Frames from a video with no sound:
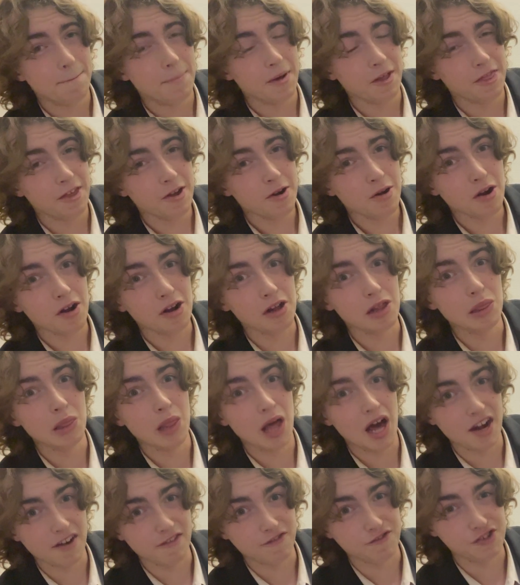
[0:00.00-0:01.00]
but there are a
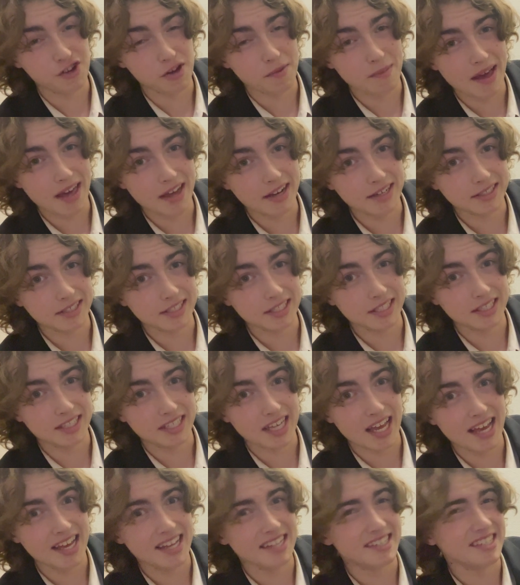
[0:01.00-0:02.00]
lot of gym edits these
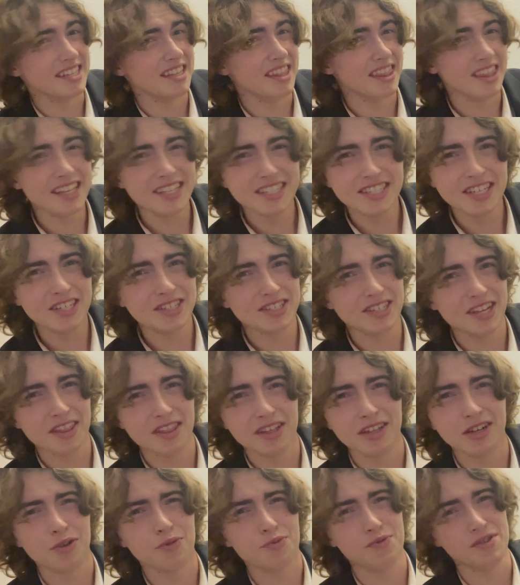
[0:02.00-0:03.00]
days, and this does
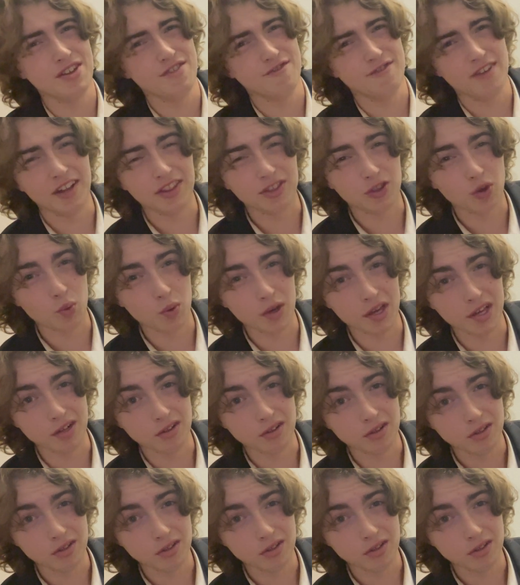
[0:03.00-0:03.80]
nothing to reinvent the wheel.